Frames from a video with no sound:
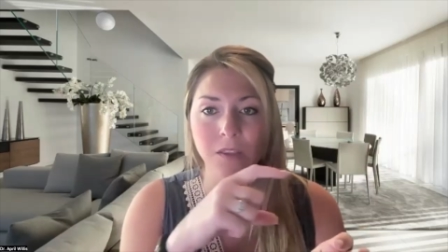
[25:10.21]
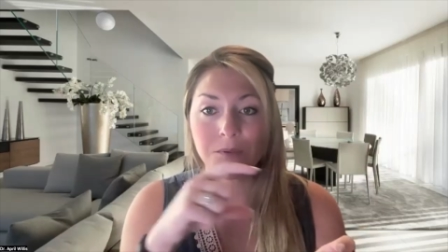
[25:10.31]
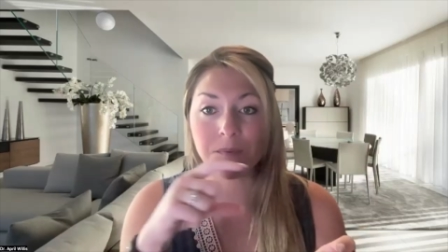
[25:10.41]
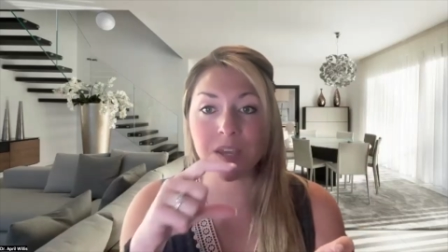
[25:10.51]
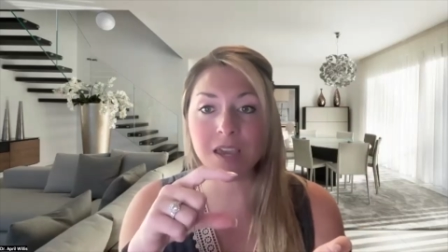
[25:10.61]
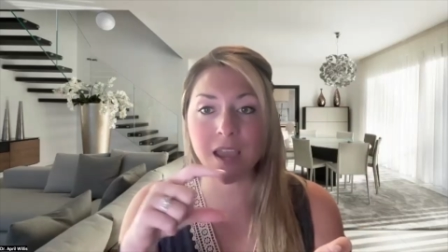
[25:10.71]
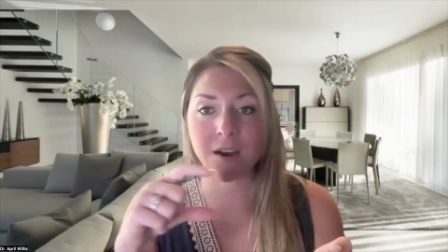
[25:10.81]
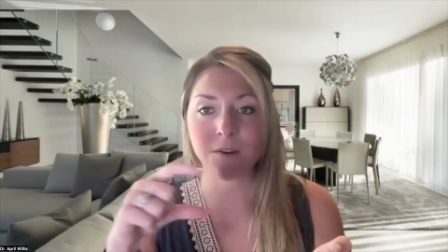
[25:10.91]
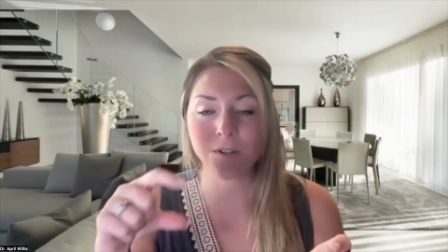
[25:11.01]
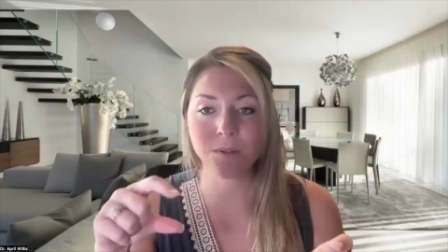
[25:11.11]
3
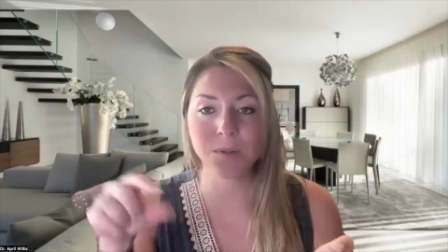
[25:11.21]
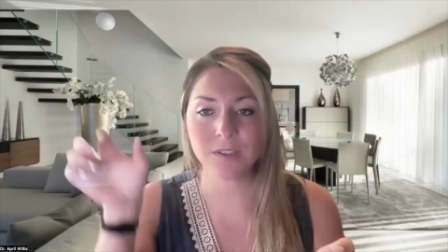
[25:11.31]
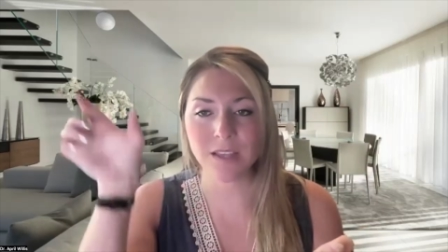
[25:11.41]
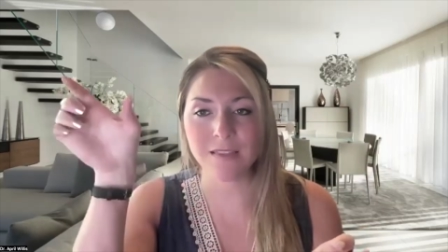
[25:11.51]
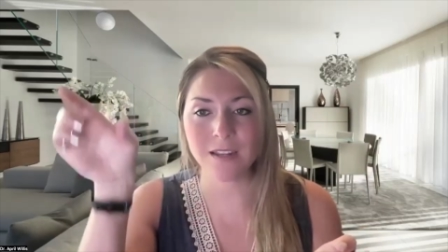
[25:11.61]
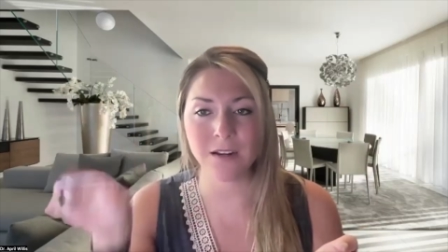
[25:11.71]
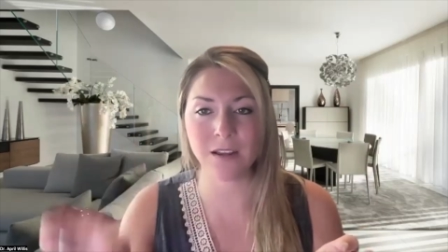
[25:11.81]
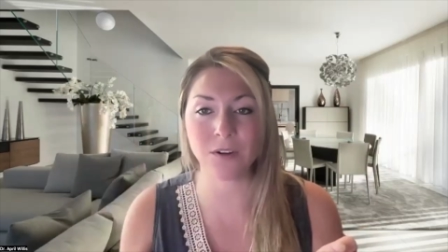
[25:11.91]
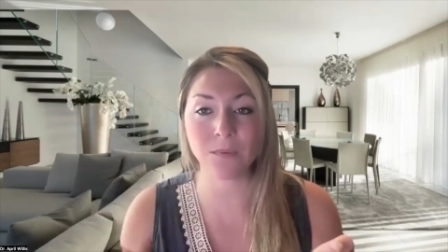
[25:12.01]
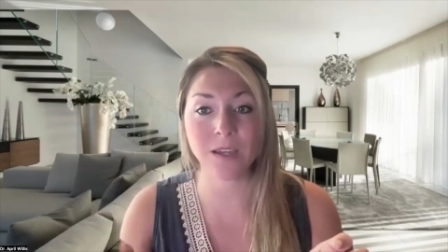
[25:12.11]
arrows, and then
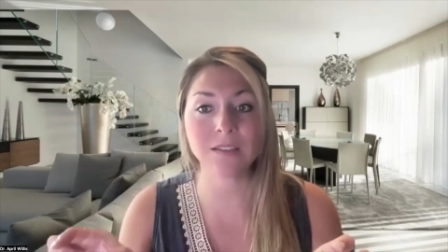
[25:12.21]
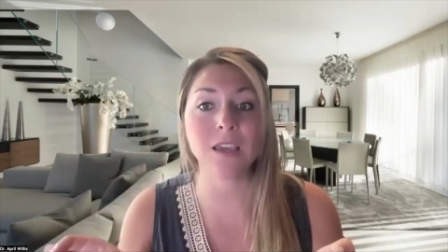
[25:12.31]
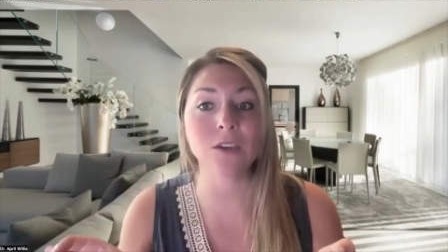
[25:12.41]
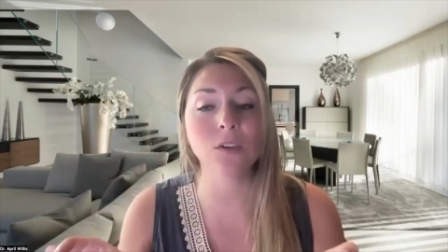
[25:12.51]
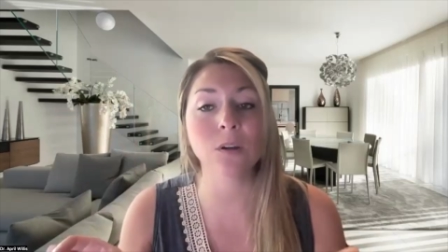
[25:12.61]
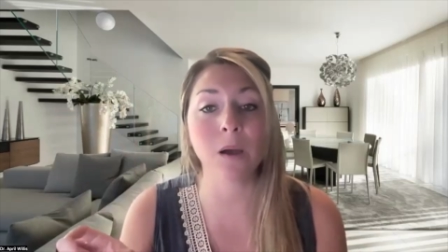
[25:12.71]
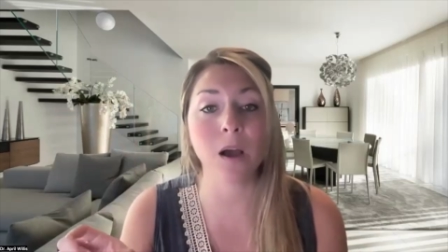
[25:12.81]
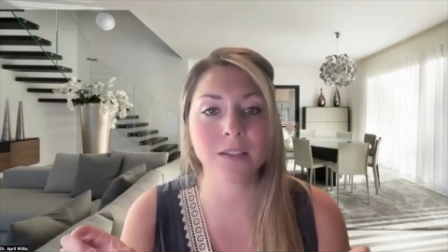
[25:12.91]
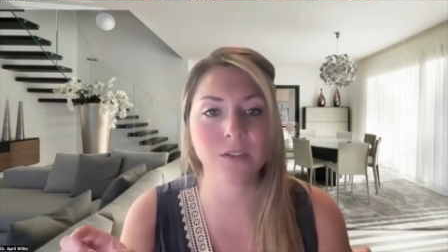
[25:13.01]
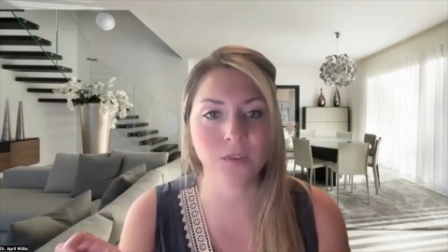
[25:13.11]
another rectangular
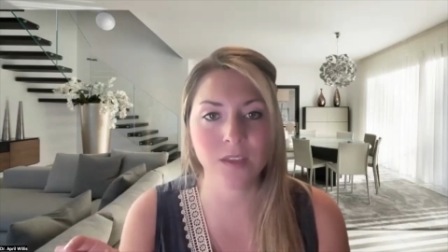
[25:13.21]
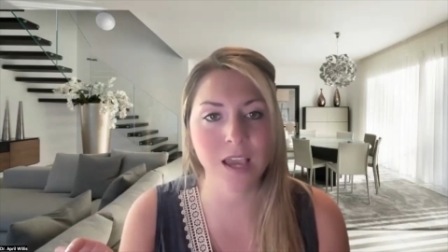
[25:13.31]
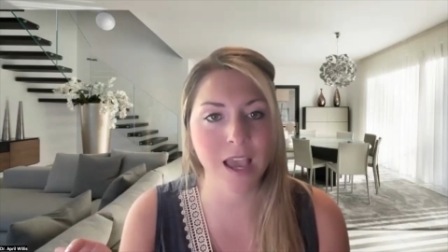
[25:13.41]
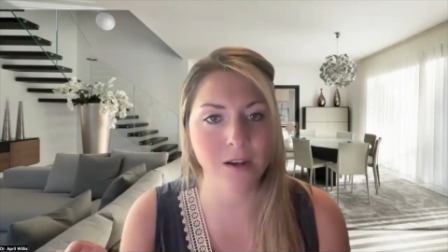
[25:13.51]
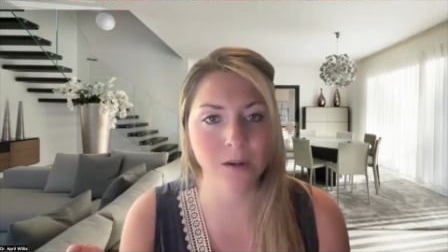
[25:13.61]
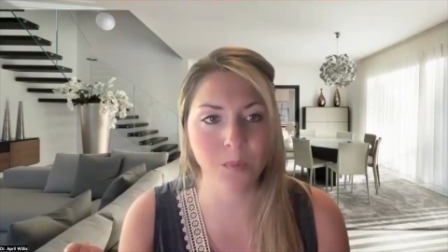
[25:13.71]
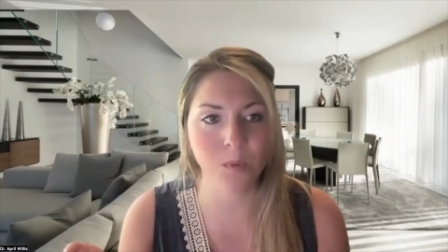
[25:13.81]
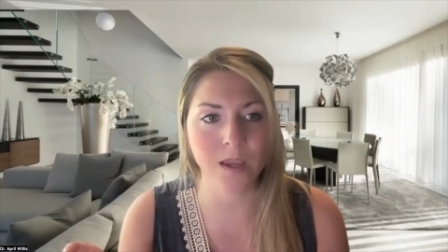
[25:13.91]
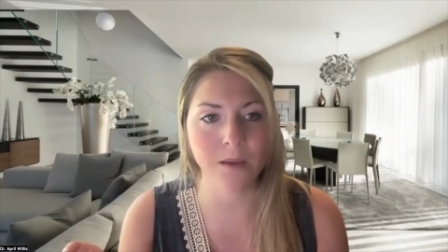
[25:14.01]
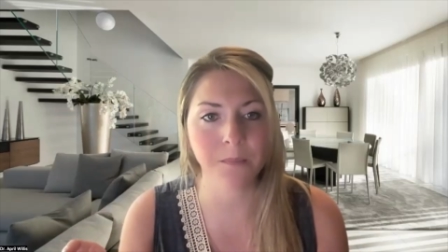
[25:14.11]
box for the end
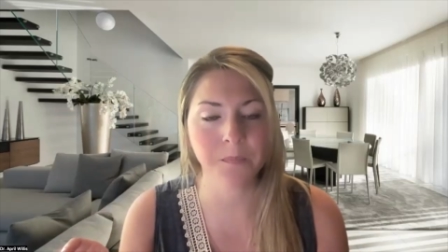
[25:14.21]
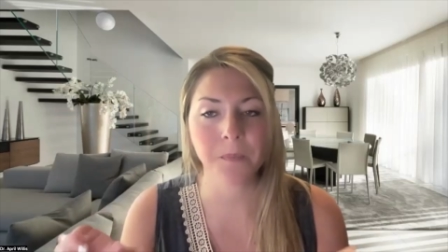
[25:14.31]
point.